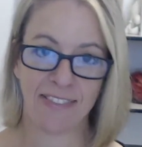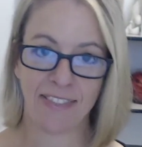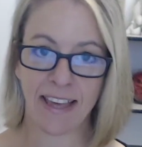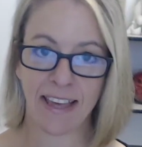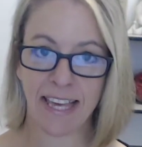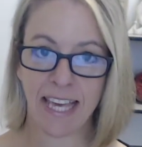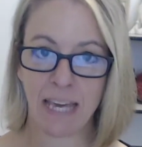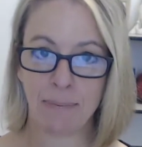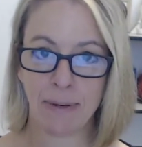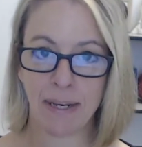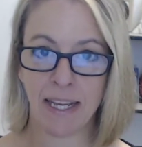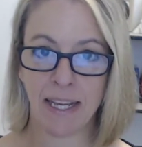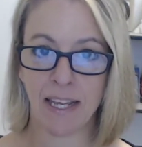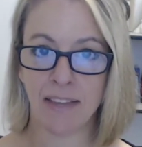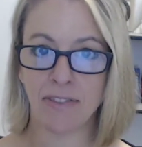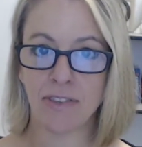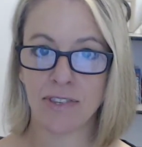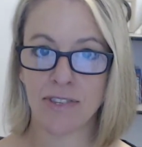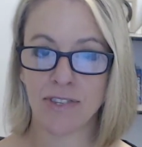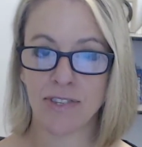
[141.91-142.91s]
They keep it
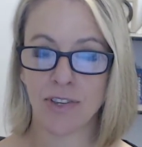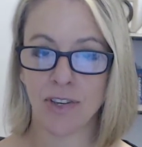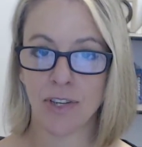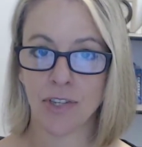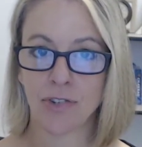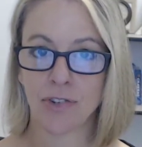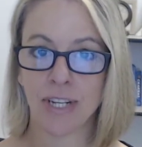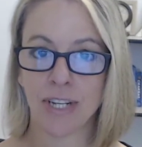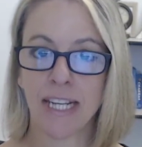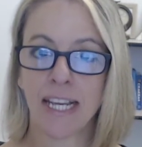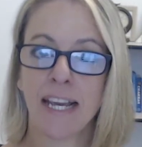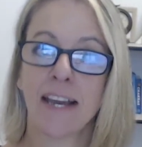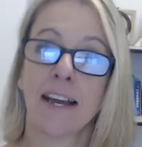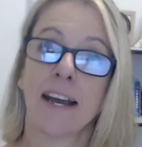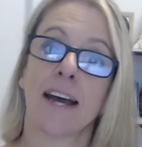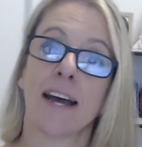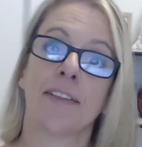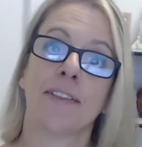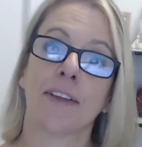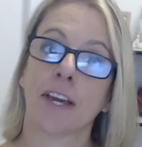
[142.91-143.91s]
in the surgery
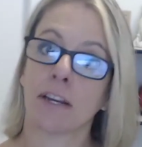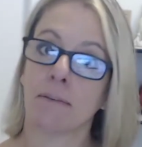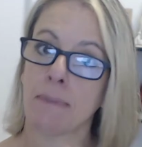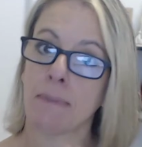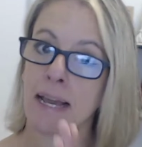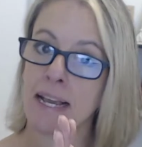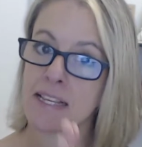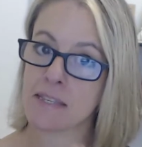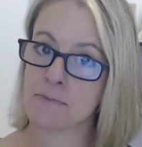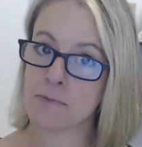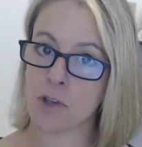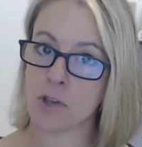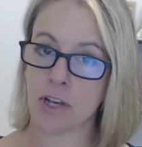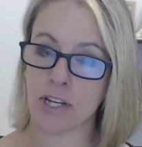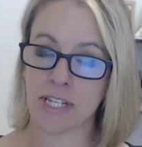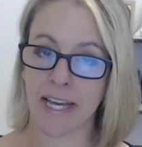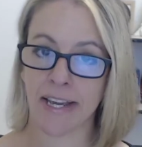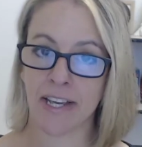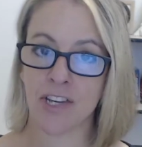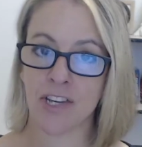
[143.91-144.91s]
and they're going to make some
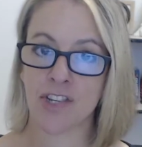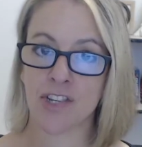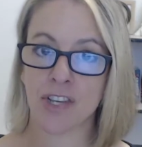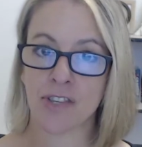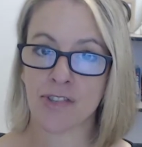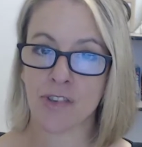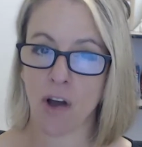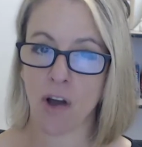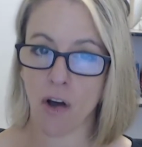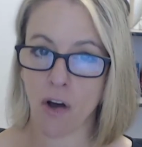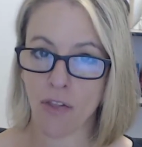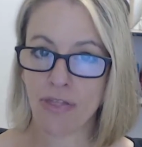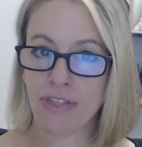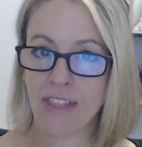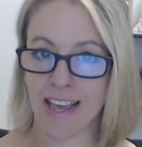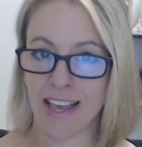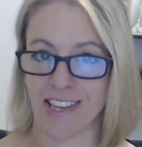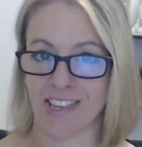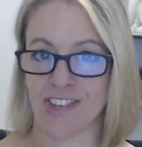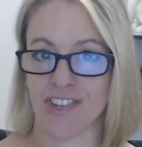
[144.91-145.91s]
notations on
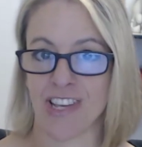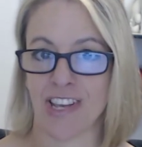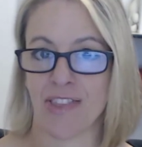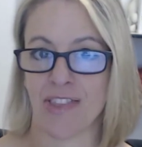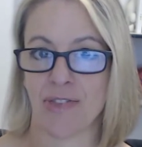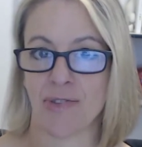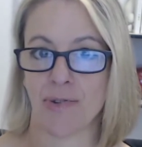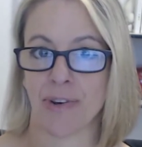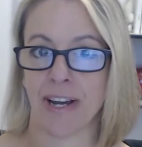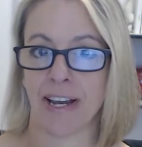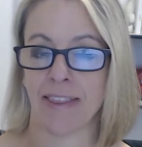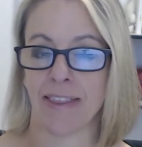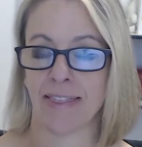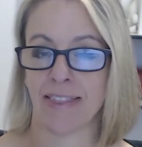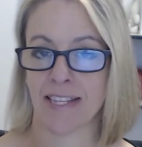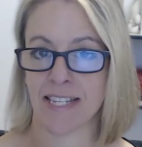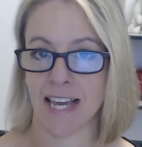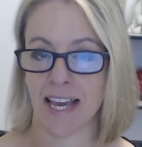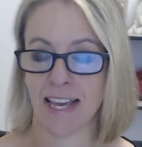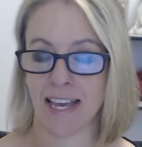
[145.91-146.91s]
that sheet throughout
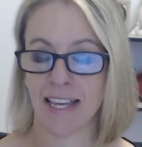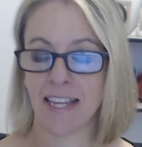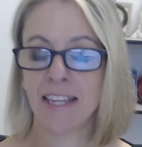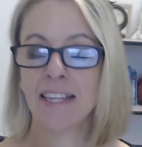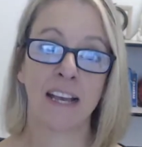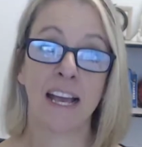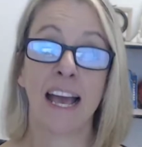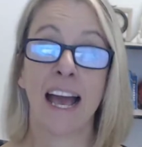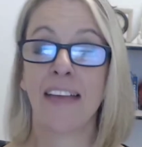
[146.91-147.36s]
the day,